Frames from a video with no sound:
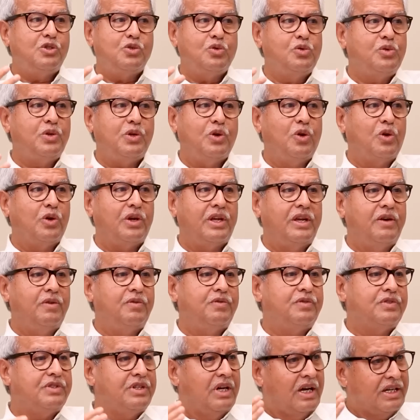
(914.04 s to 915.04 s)
to, give
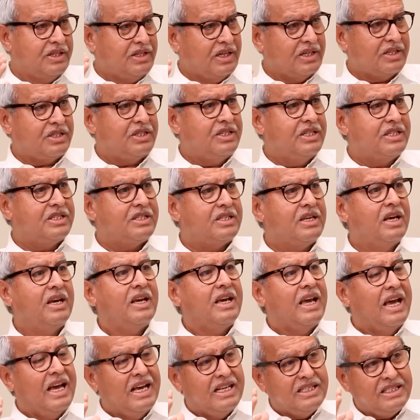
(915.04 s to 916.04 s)
justice
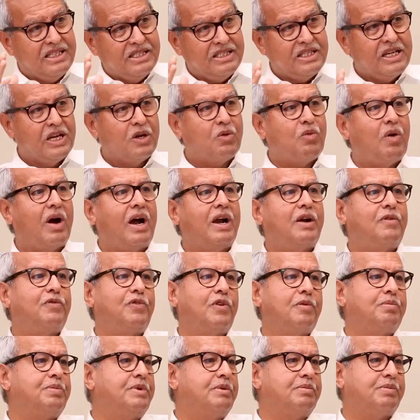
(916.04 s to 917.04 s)
as is required
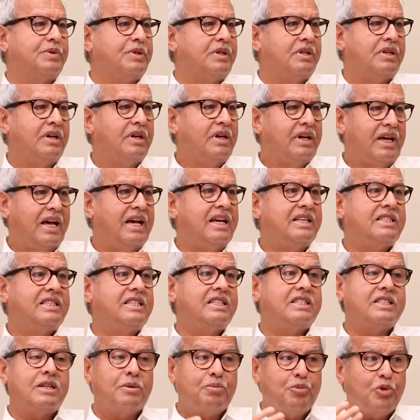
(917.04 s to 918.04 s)
for people, as
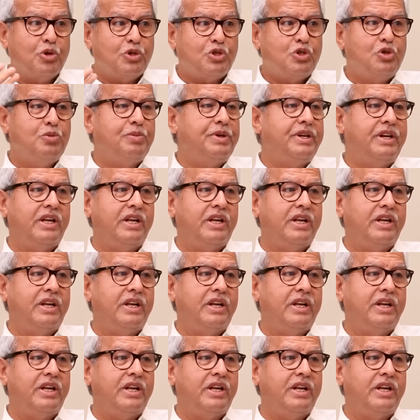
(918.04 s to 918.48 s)
is supposed to be